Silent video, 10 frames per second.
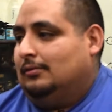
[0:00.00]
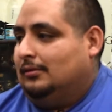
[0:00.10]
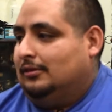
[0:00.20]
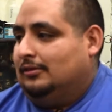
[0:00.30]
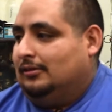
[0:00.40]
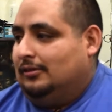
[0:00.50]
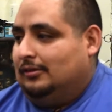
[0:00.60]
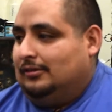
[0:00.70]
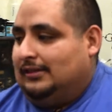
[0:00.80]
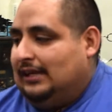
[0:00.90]
there's
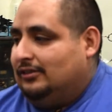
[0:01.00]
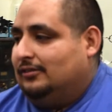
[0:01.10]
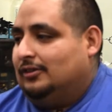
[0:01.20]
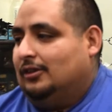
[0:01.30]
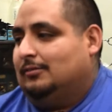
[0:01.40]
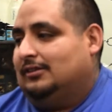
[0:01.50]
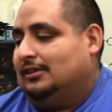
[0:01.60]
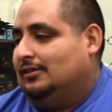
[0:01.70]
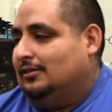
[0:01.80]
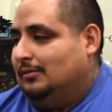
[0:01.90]
there's national tournaments
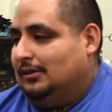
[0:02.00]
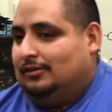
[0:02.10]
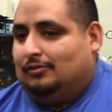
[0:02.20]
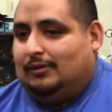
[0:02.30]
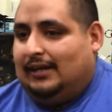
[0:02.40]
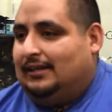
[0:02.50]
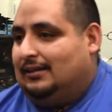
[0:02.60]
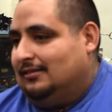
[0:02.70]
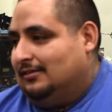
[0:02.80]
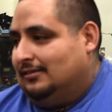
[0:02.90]
that you can win. There's
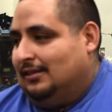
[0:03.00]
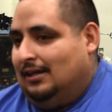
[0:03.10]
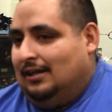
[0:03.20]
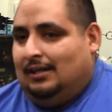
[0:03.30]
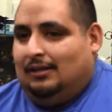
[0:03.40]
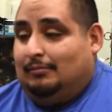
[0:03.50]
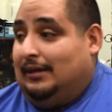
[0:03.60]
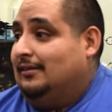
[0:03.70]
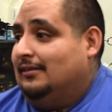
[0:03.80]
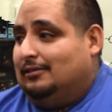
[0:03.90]
rankings. There's
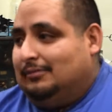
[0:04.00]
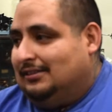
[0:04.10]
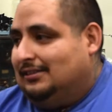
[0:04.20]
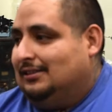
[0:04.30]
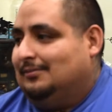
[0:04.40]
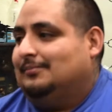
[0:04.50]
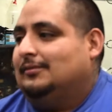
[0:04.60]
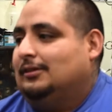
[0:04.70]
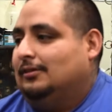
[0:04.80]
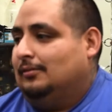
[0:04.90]
making the Olympic team.
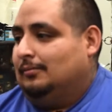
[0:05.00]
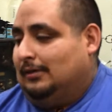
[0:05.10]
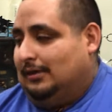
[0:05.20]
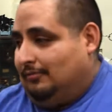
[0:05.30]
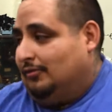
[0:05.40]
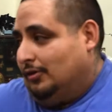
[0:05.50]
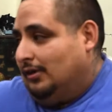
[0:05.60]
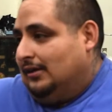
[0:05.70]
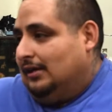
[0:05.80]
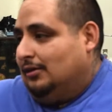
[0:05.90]
You know, and then further
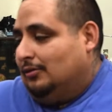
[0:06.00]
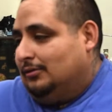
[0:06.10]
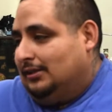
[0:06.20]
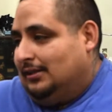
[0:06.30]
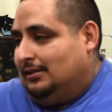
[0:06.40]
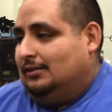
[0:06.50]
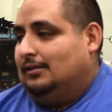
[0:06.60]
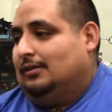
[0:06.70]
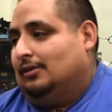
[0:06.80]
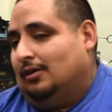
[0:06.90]
on down the line, when you get
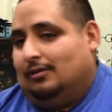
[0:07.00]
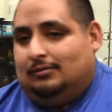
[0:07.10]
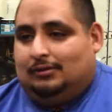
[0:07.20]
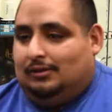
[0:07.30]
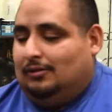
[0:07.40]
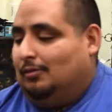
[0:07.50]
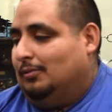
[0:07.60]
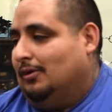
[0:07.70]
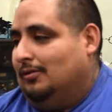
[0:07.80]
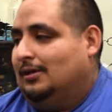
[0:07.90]
an adult, you can go
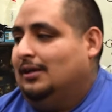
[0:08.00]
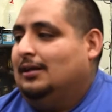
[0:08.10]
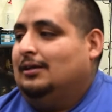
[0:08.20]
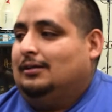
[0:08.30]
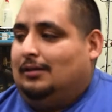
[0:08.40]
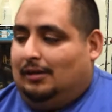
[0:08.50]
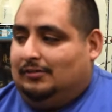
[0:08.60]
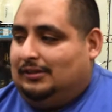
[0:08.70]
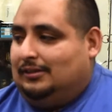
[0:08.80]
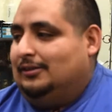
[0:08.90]
pro.
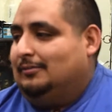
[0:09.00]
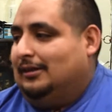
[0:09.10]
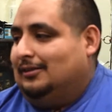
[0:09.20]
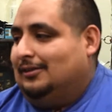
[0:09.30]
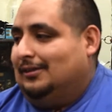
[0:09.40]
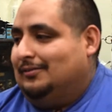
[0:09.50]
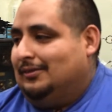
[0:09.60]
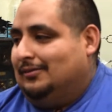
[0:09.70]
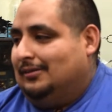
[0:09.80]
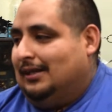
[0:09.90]
Obviously, you can make a good living
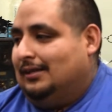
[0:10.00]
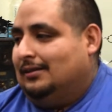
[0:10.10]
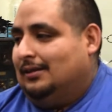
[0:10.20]
doing that.